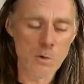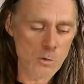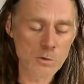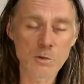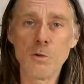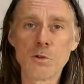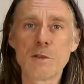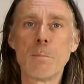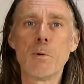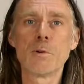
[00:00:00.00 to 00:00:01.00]
or a
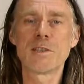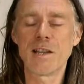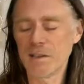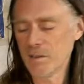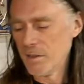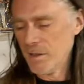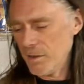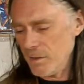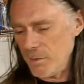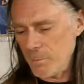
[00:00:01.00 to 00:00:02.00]
supporter,
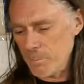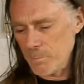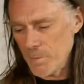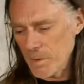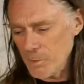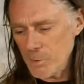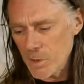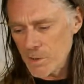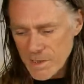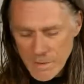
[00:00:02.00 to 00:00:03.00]
you
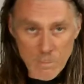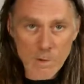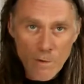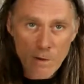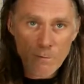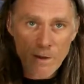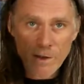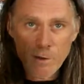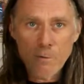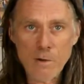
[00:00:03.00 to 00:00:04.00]
guys get my vote.
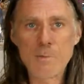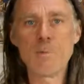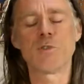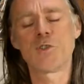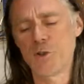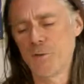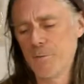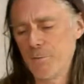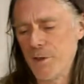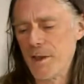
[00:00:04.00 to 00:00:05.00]
Thank you very much
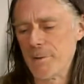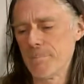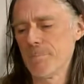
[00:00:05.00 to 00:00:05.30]
for that.